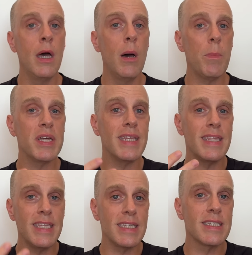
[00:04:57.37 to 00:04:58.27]
But
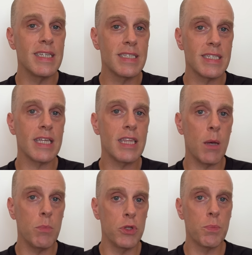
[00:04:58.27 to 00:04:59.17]
this set
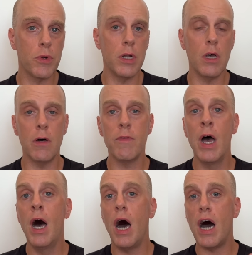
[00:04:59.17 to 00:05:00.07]
that blueprint of,
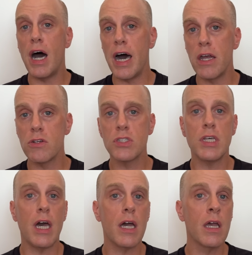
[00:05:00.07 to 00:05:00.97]
a higher
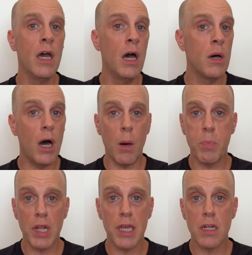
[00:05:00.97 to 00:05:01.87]
stack, a
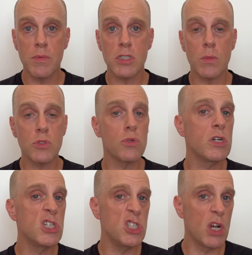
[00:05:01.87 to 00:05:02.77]
plate of some
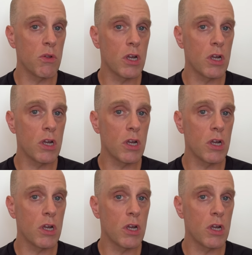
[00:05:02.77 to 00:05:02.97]
sort, generally